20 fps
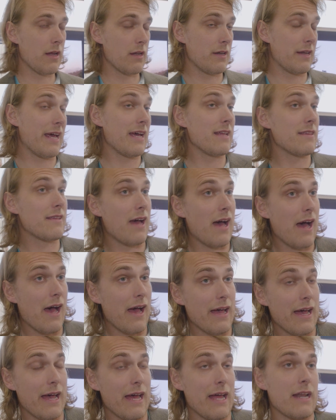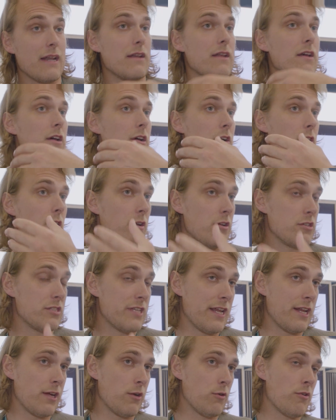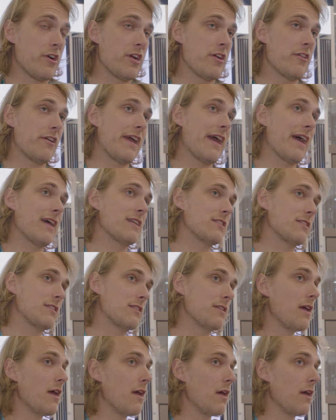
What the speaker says: data and understanding who are your guests,